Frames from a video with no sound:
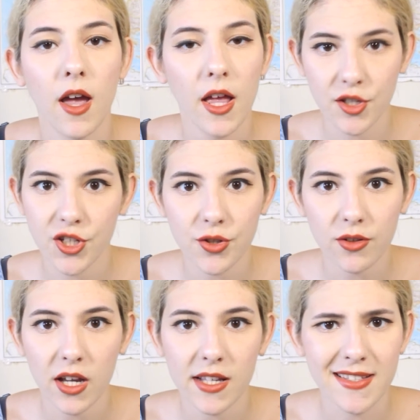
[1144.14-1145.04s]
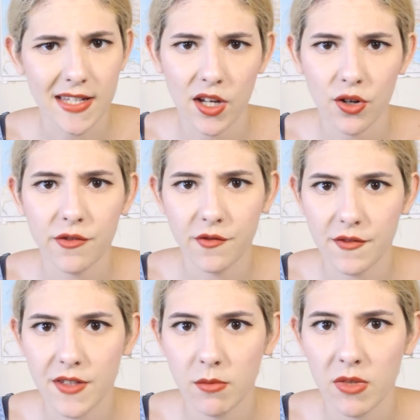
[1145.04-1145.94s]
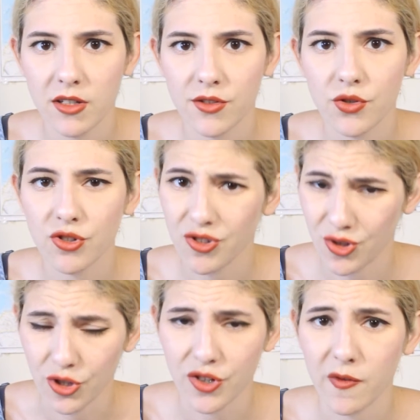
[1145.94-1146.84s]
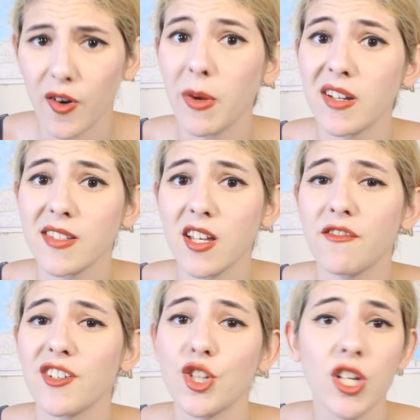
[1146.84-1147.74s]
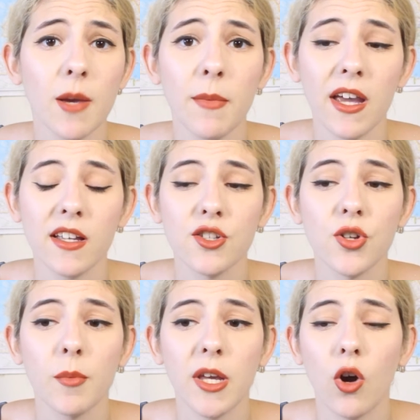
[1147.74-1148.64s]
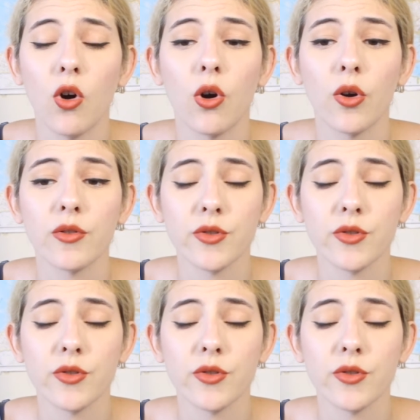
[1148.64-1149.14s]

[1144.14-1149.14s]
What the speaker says: and she took like 10 or 15 minutes to search for my stuff, and she came back and told me, oh,